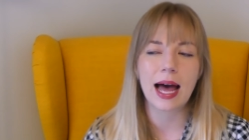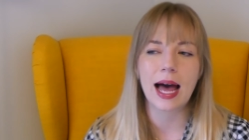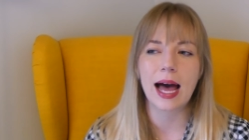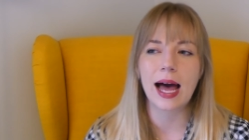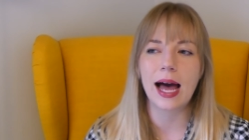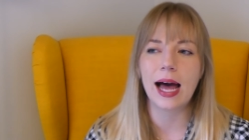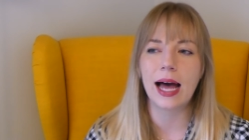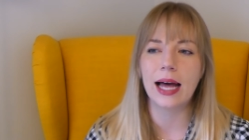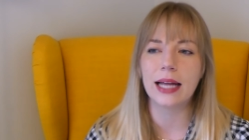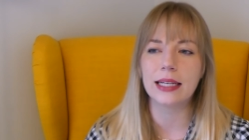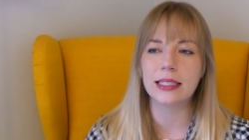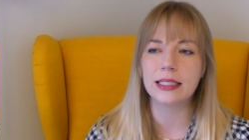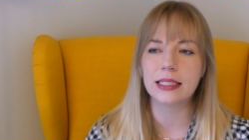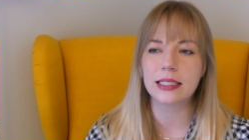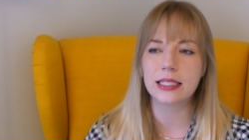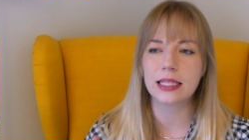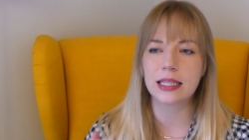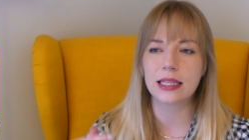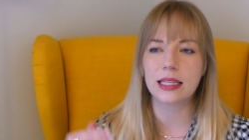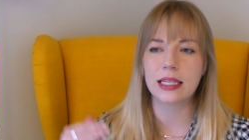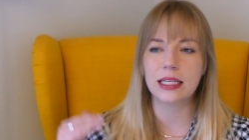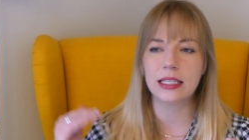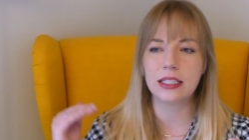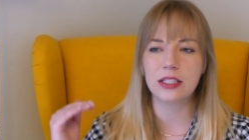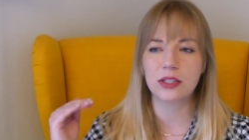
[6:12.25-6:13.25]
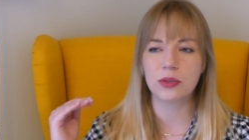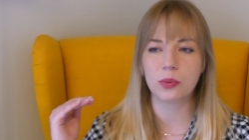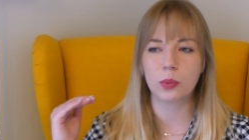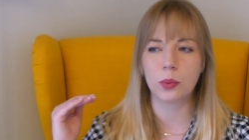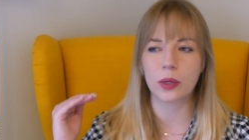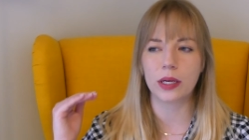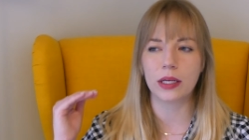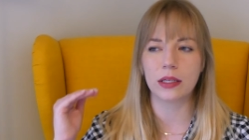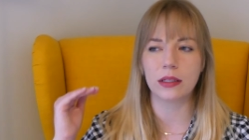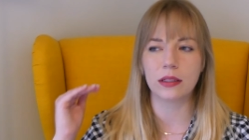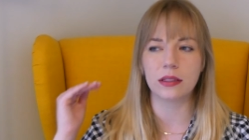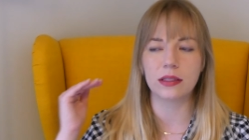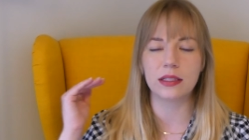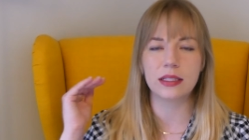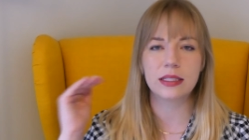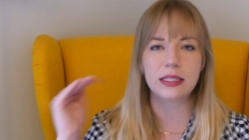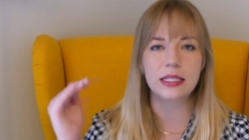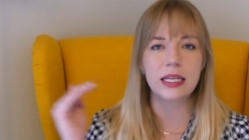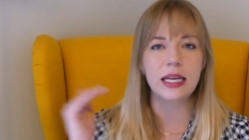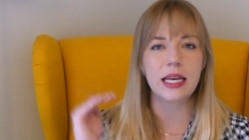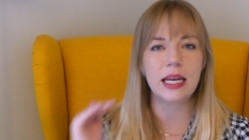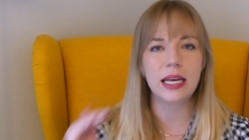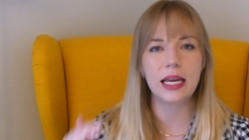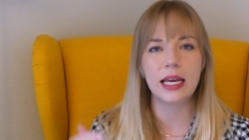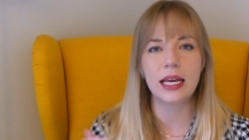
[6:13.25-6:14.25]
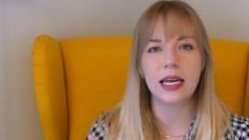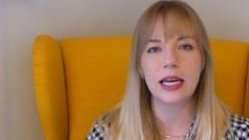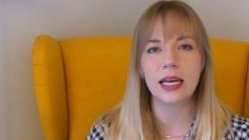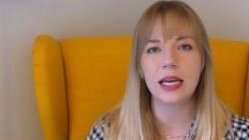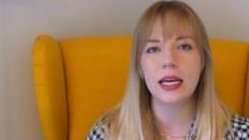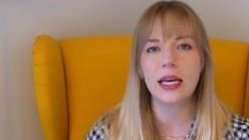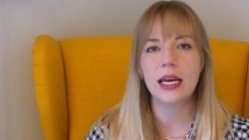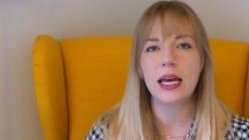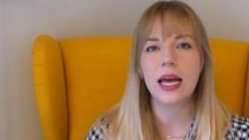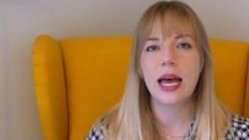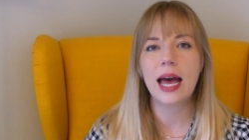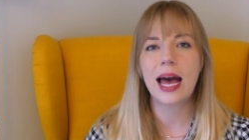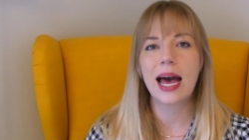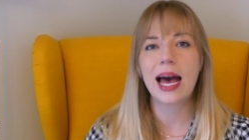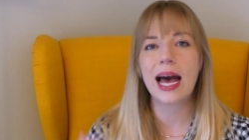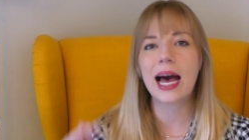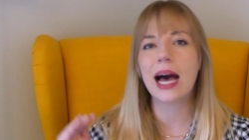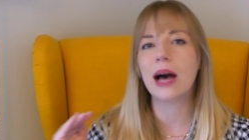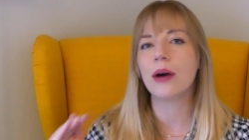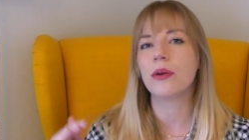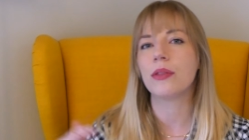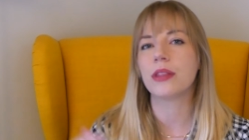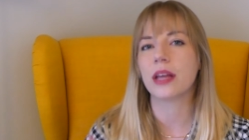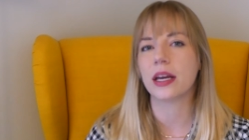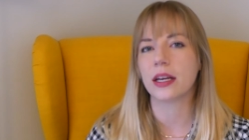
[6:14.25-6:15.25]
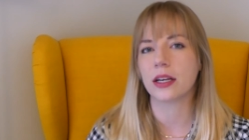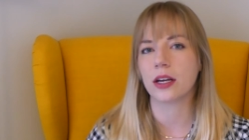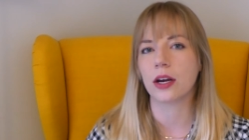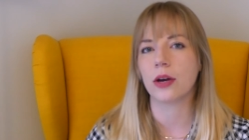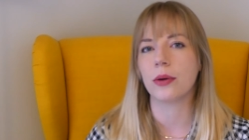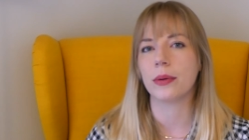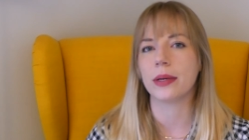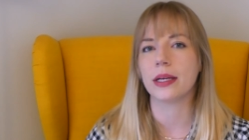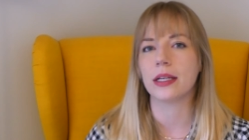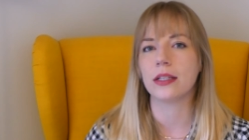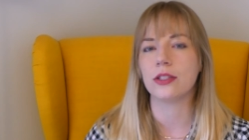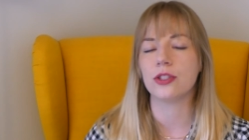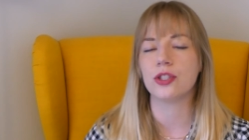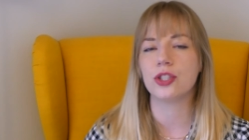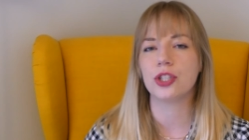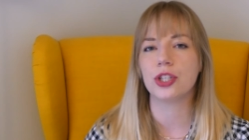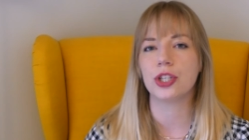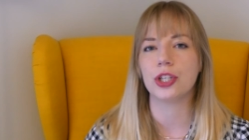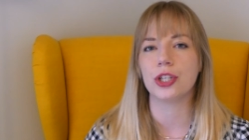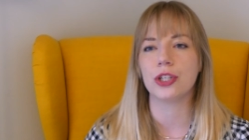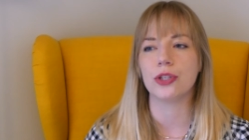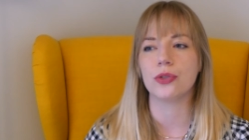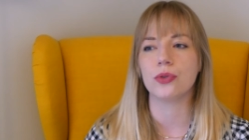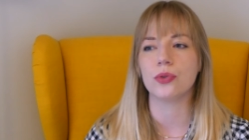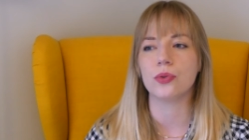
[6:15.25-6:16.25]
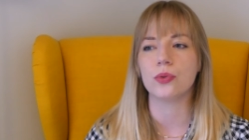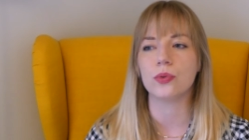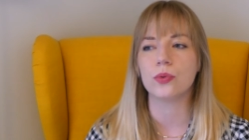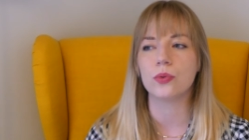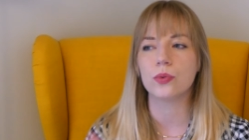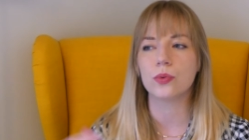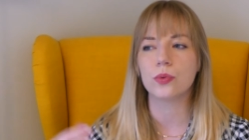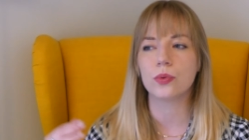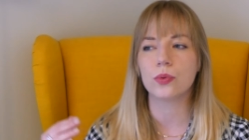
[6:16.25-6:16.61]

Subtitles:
and this will tier how they're going to